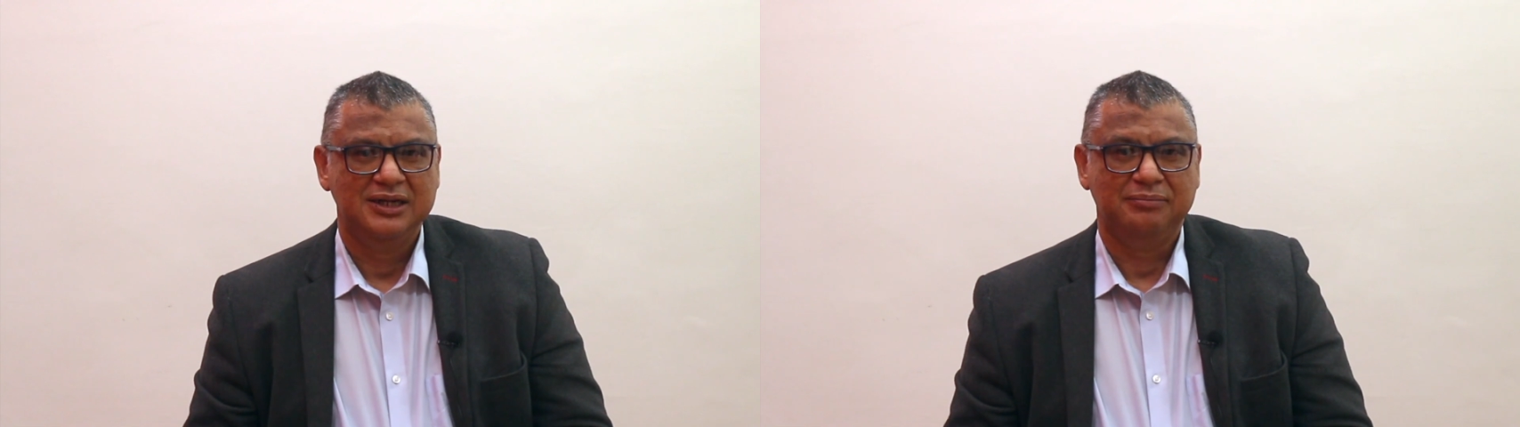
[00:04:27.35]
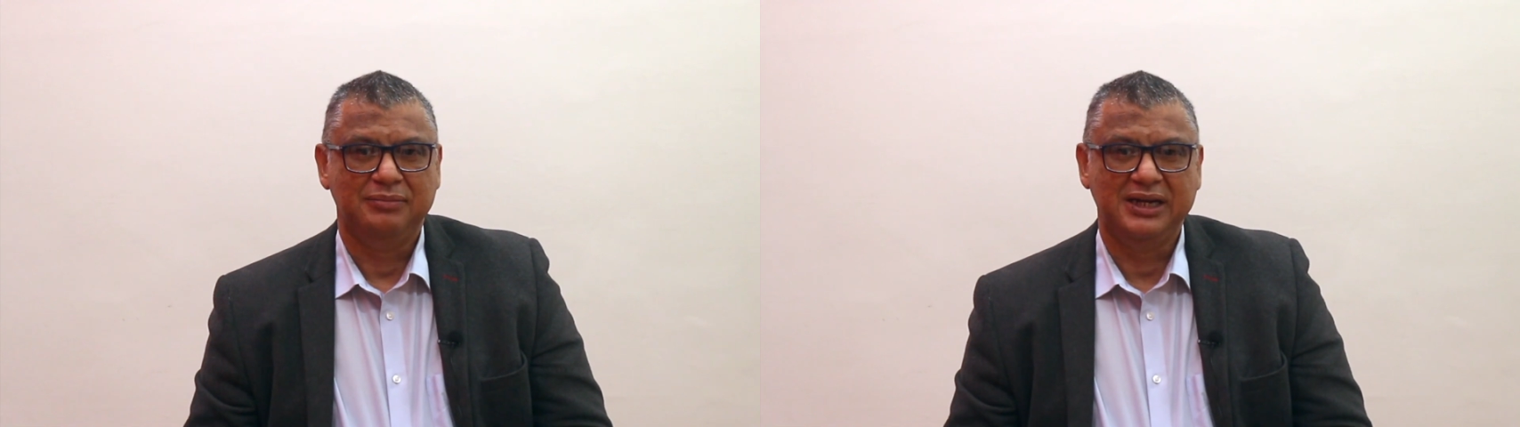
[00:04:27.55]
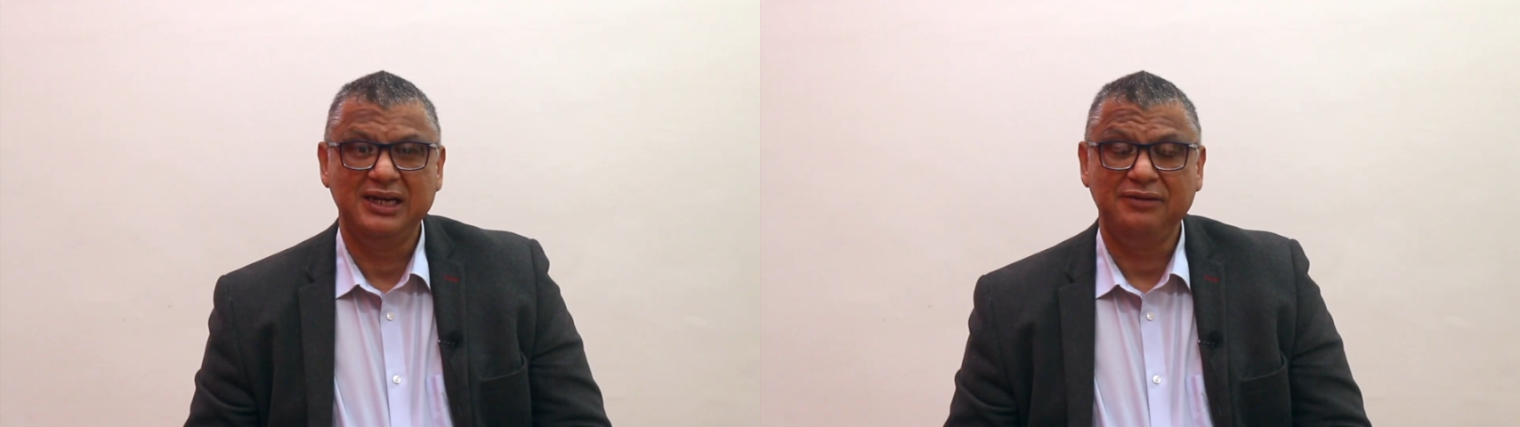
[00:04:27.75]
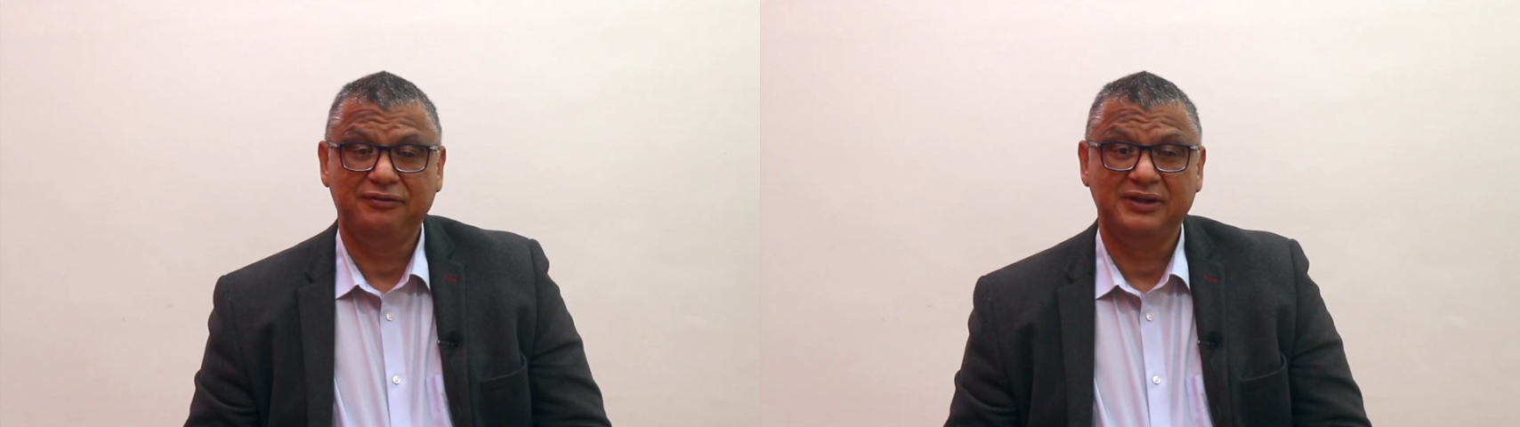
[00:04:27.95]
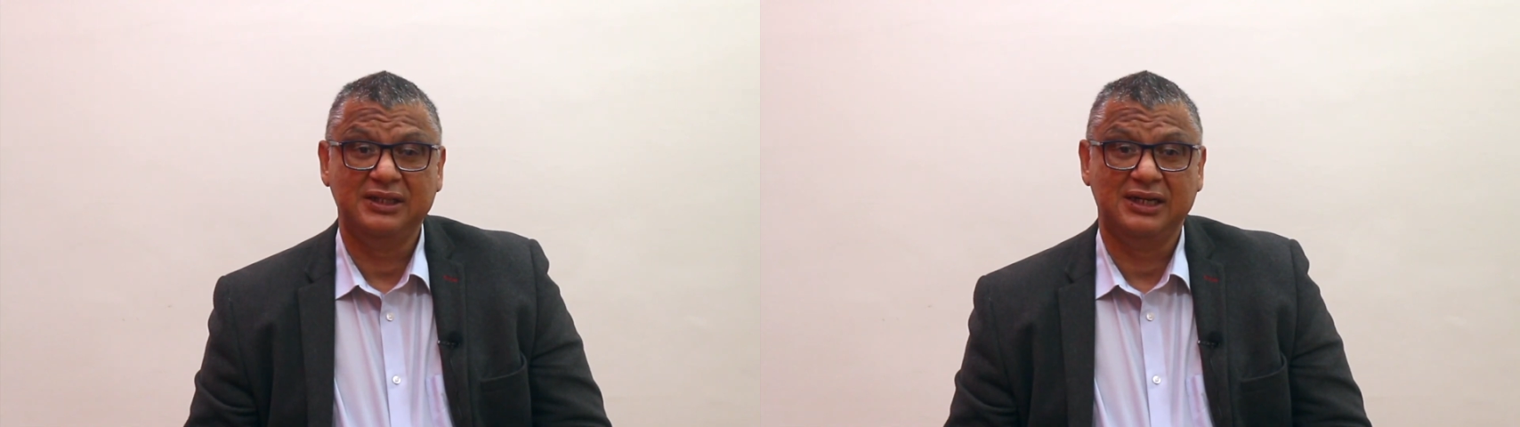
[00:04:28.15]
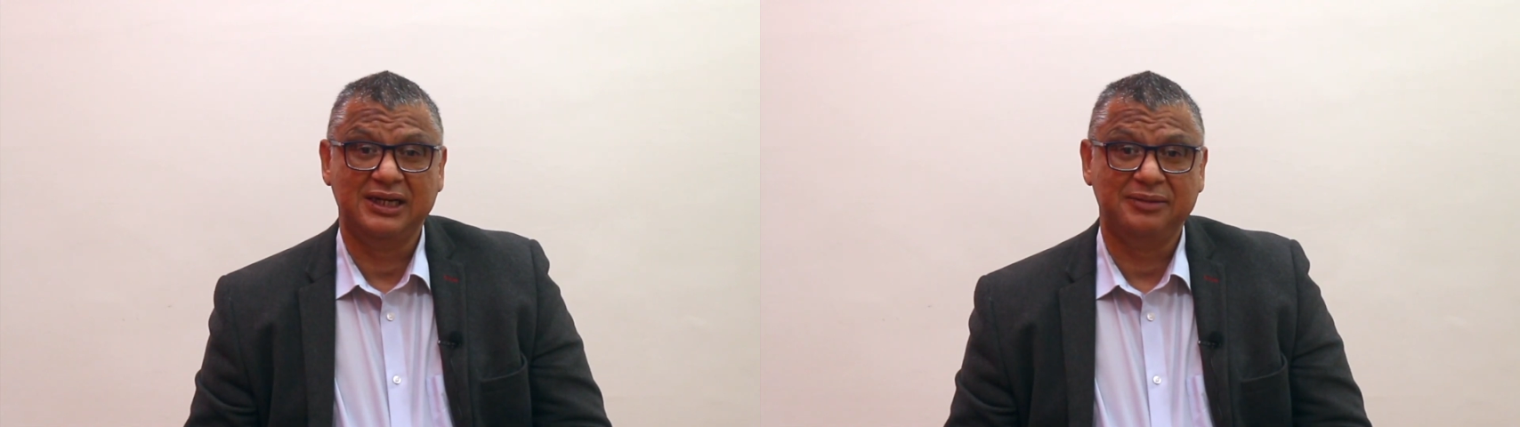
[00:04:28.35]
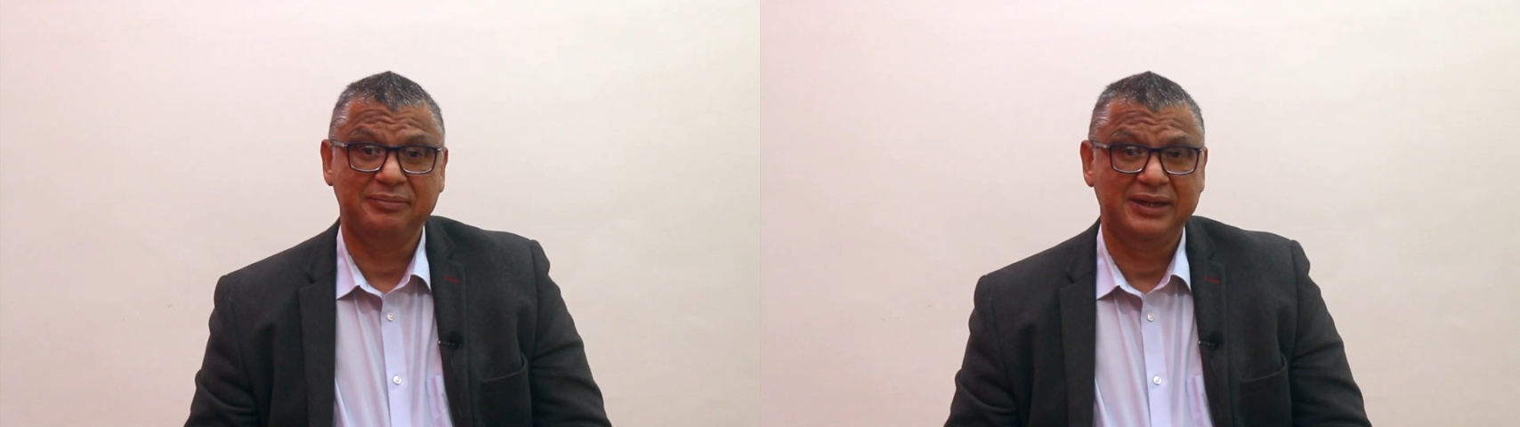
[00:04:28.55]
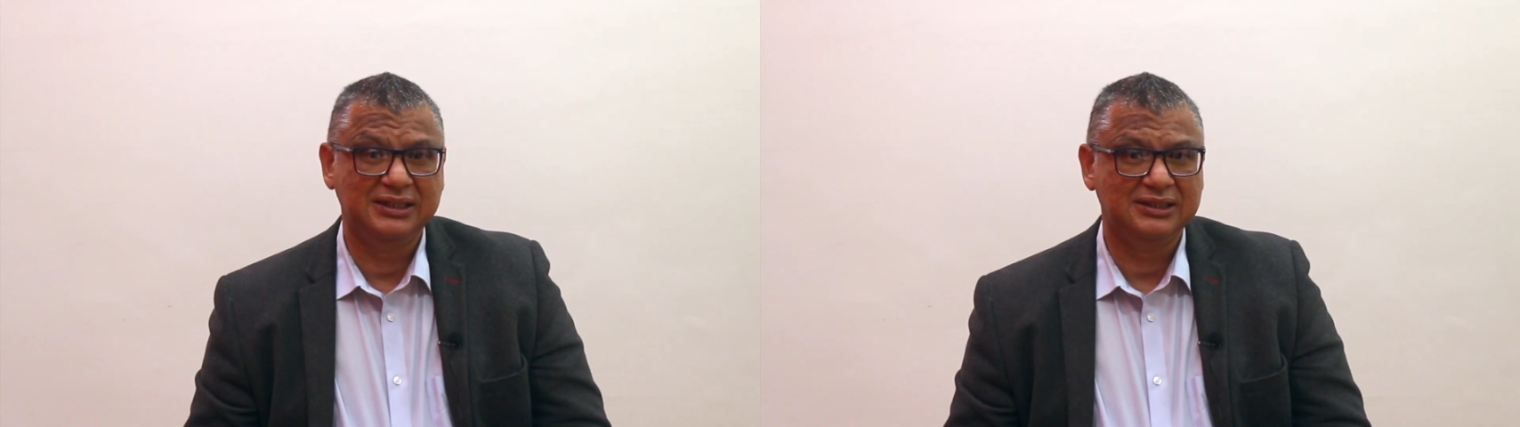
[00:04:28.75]
may refer the
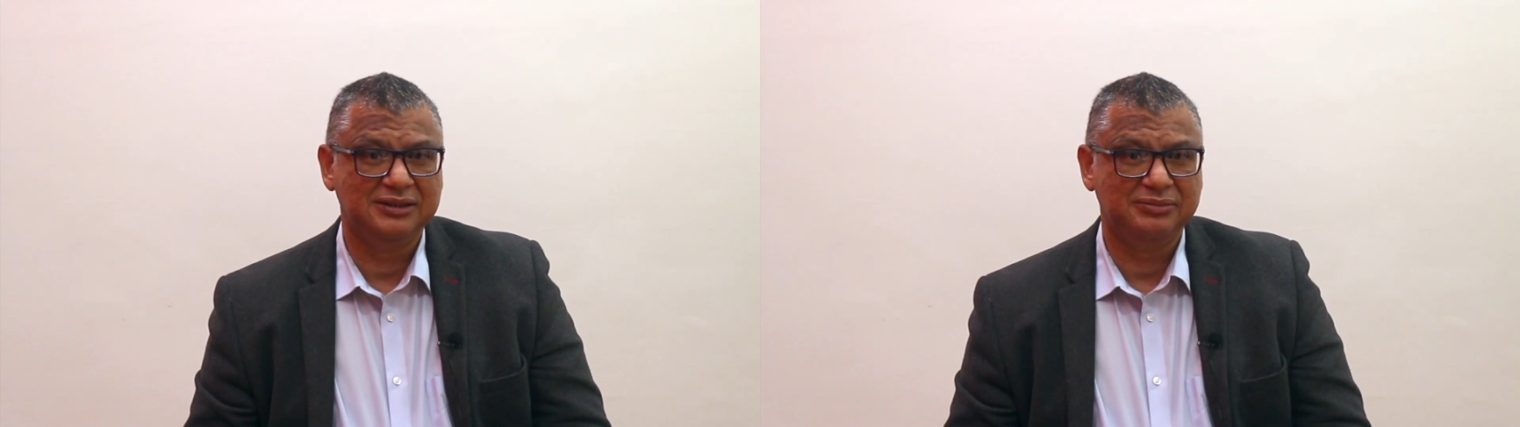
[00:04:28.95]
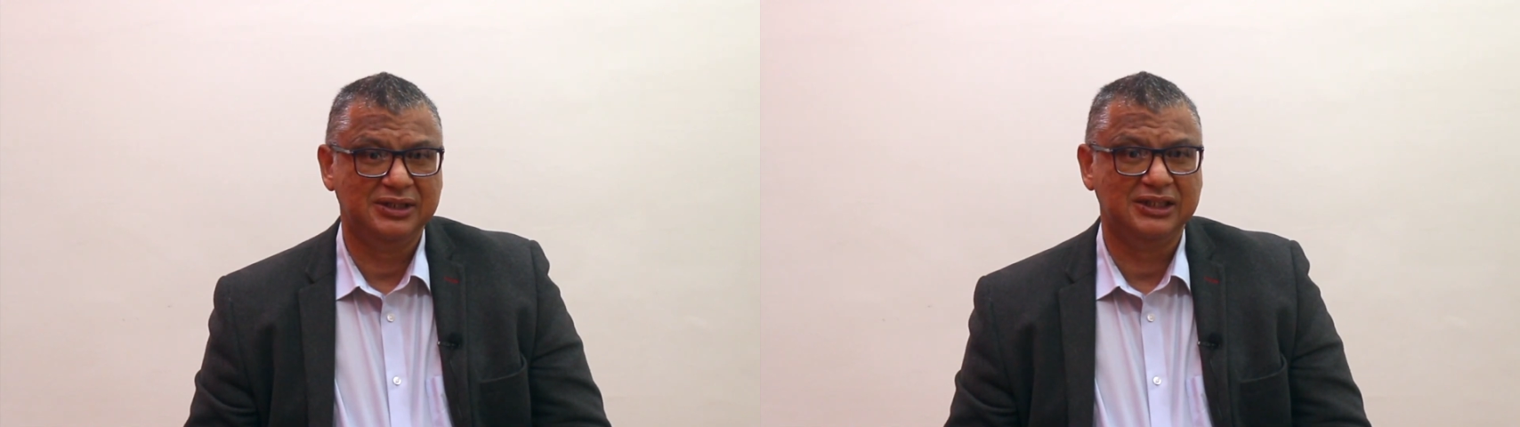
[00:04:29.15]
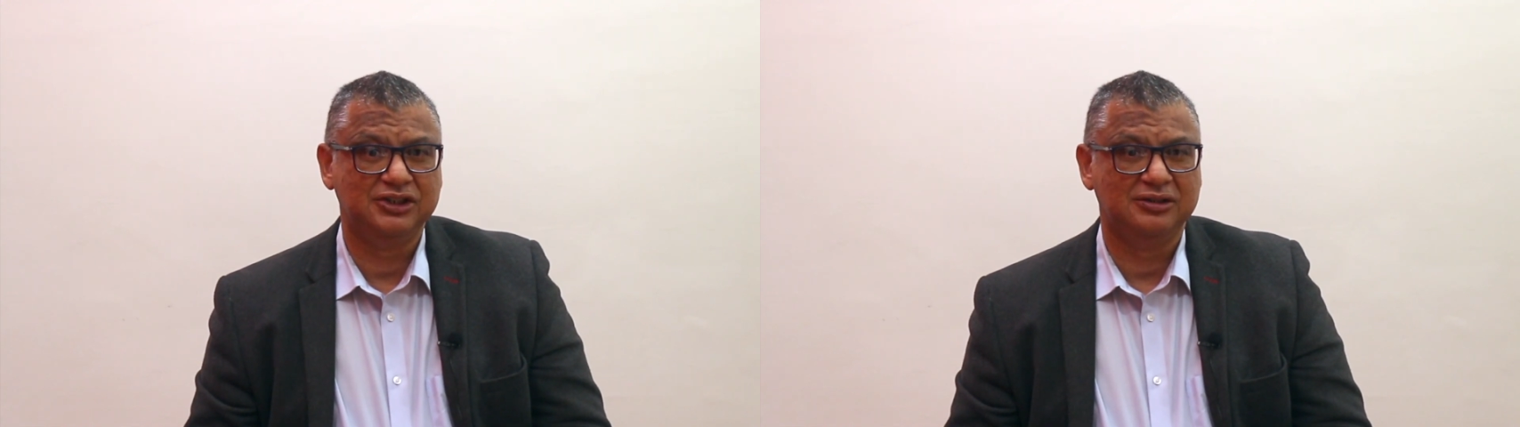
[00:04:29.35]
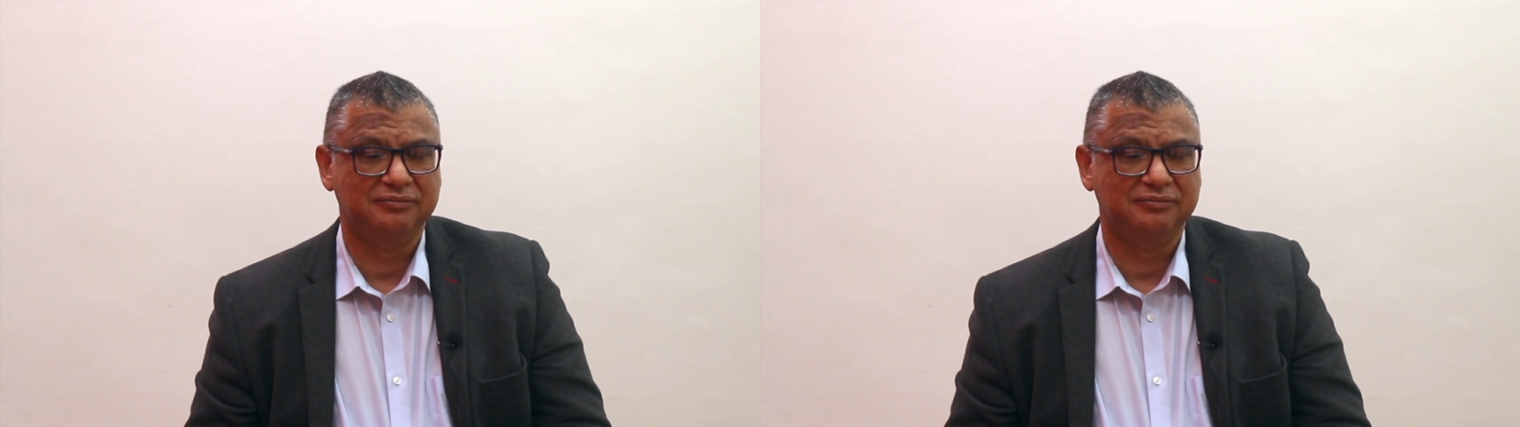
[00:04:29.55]
recommended termination